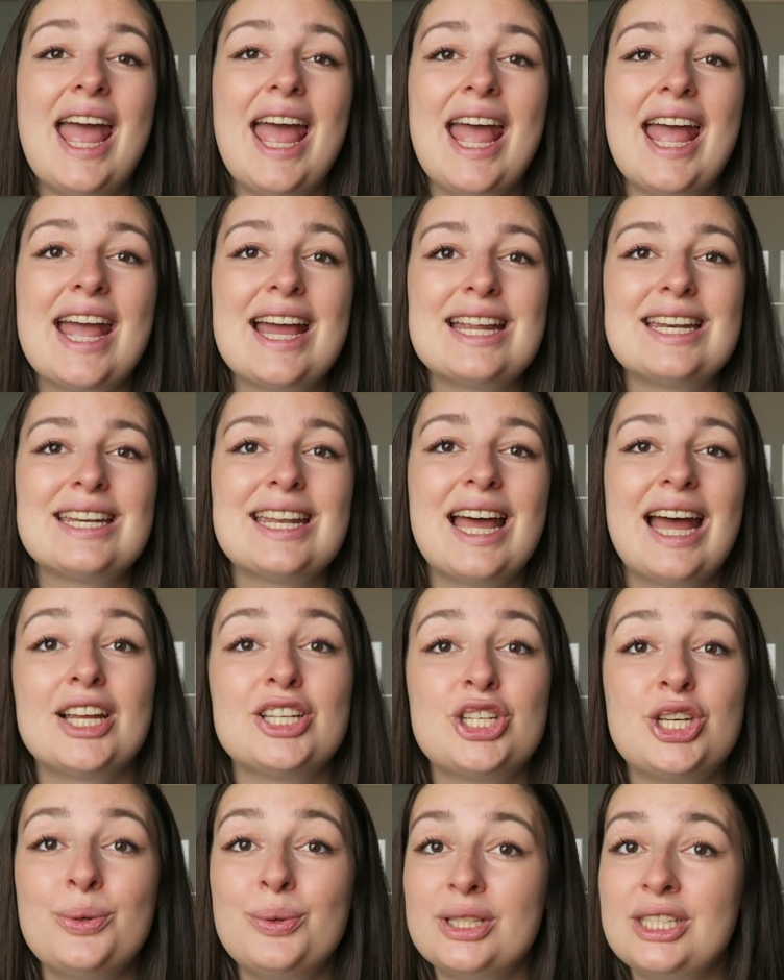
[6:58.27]
and
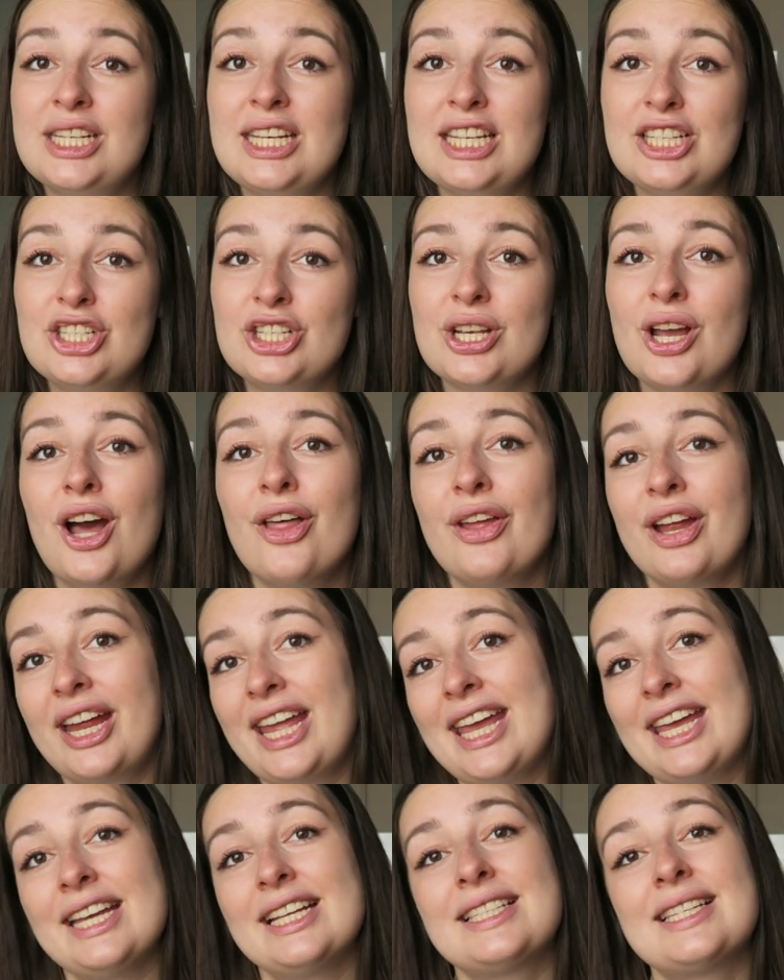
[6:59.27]
and she would teach other
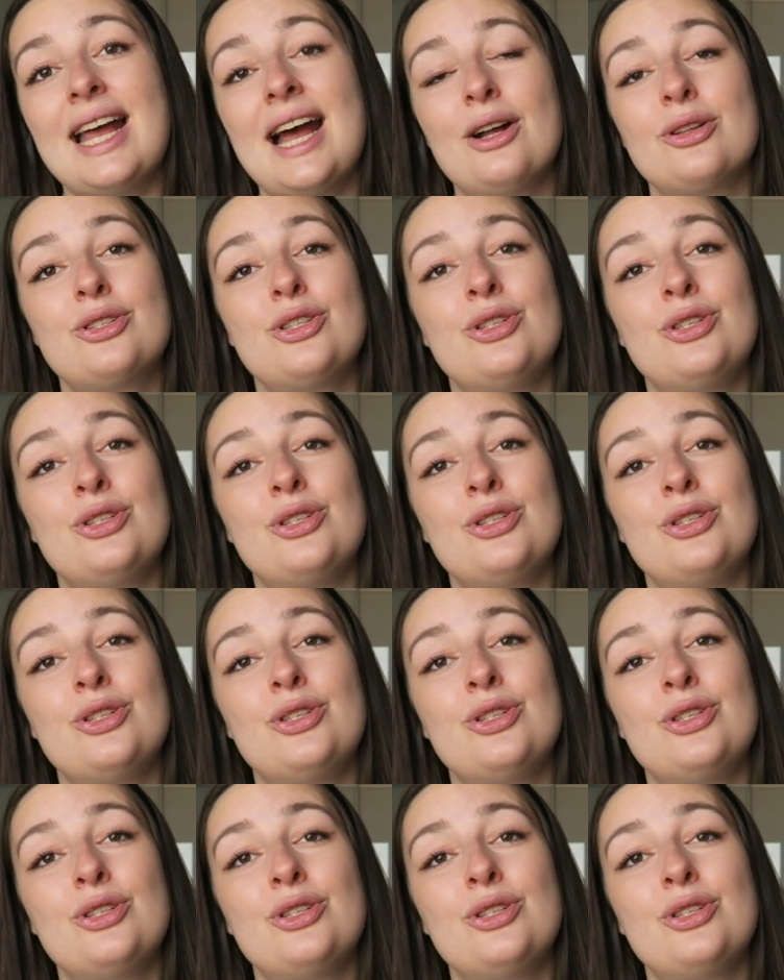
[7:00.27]
kids how